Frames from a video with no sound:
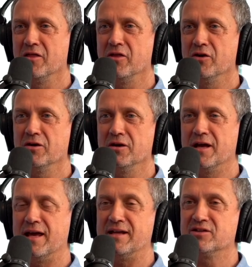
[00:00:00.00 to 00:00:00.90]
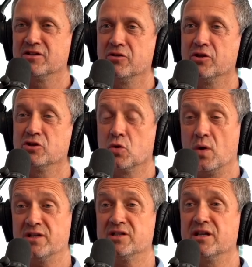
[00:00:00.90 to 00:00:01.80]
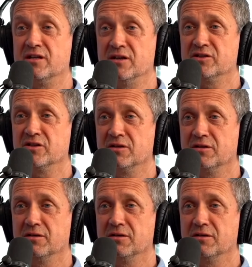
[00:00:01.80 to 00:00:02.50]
that it's the twistedness